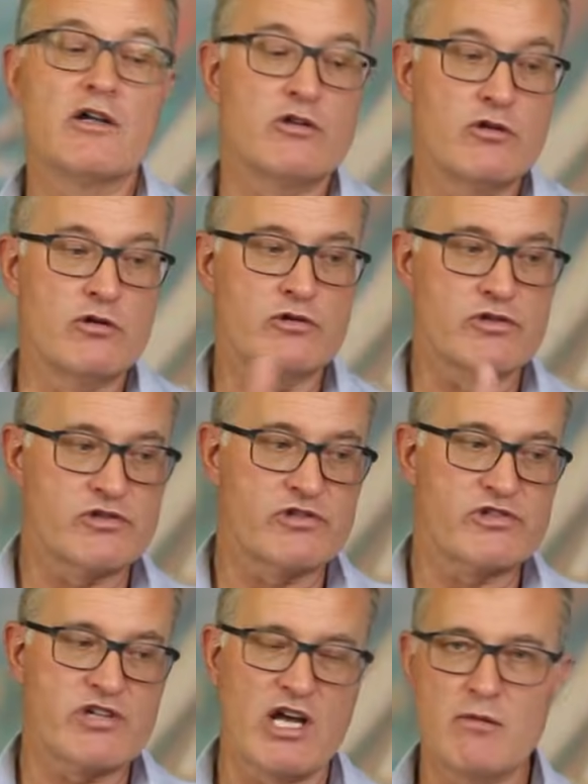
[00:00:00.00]
It uses the
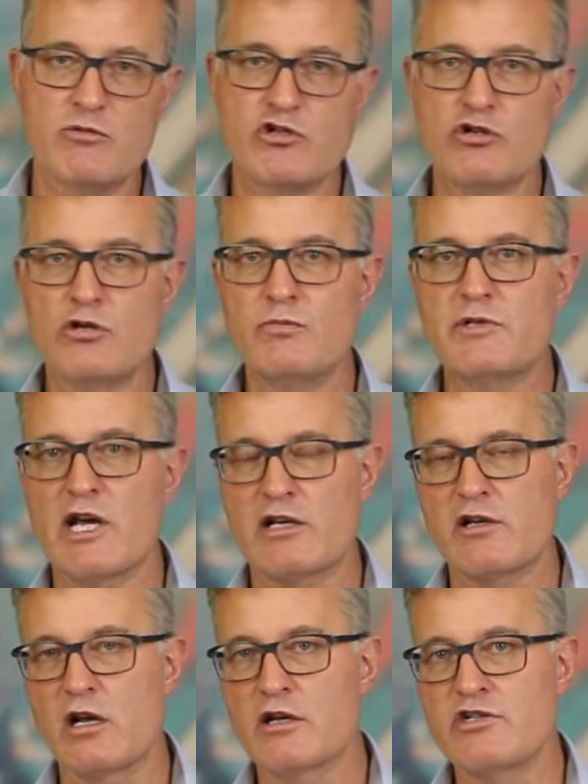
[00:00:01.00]
same tube
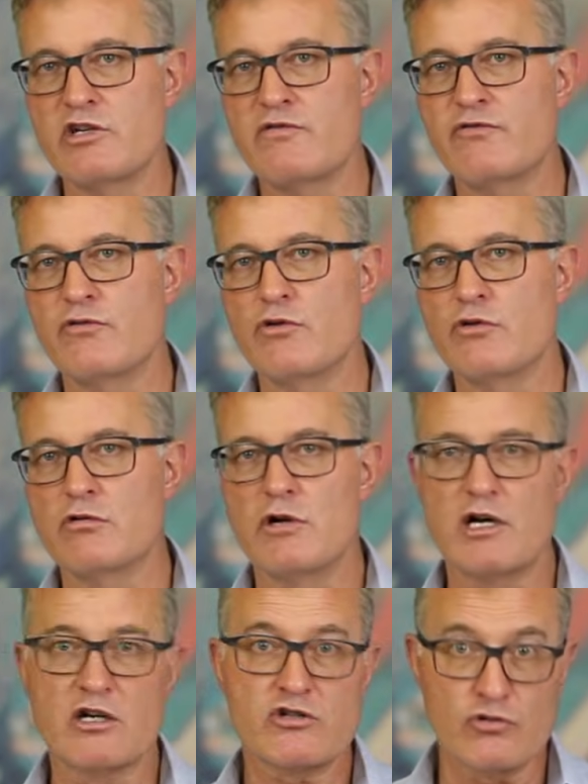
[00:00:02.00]
technology for
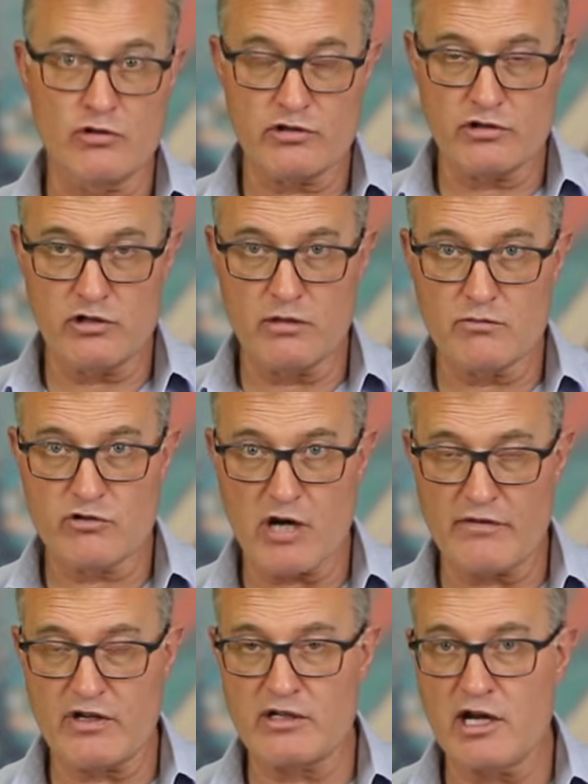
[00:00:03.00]
uh, short-term
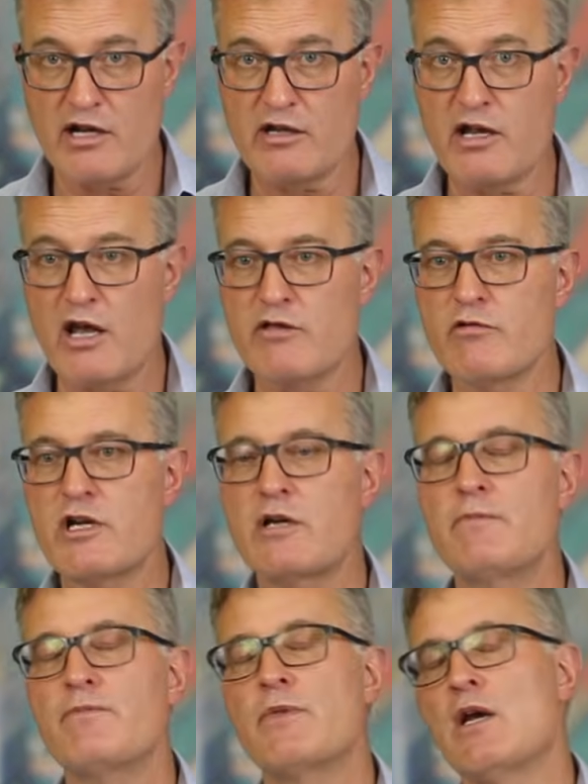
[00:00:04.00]
traffic data gathering,
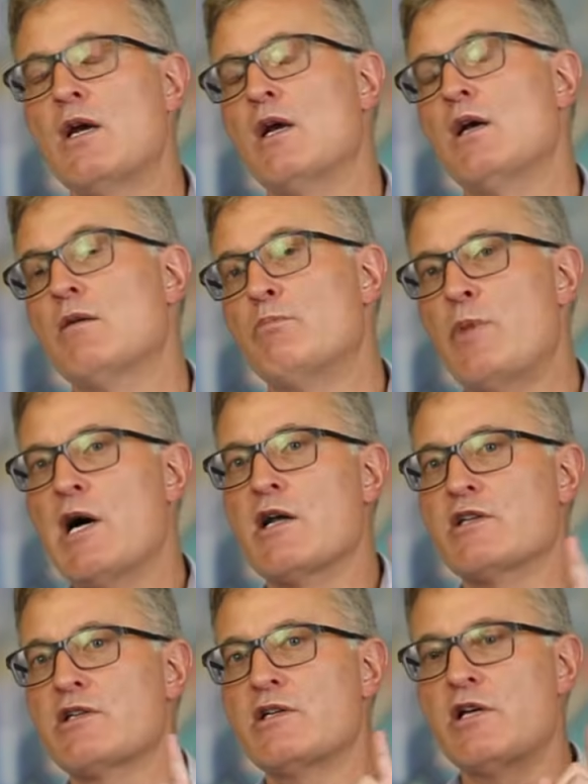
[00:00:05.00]

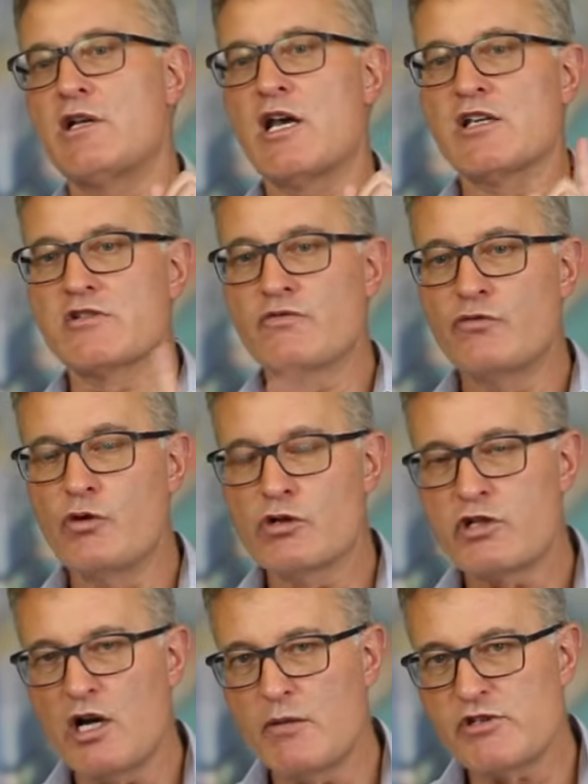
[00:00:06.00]
but it has four
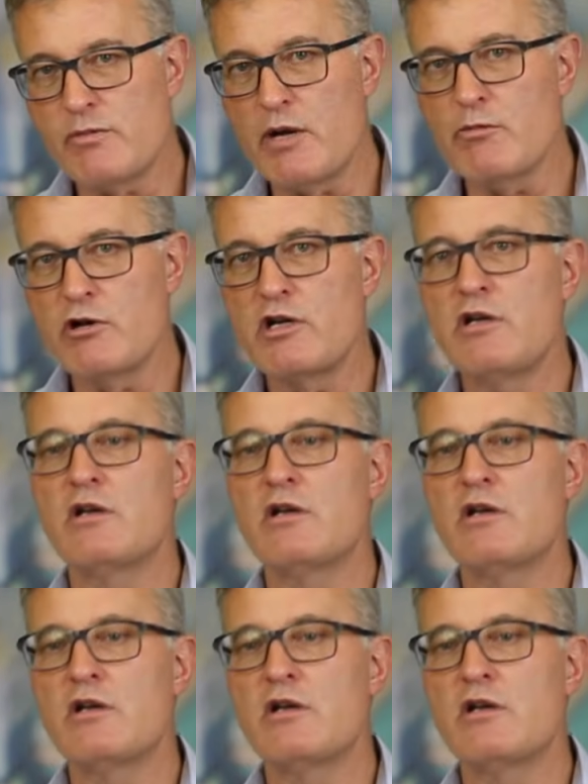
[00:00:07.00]
times the memory,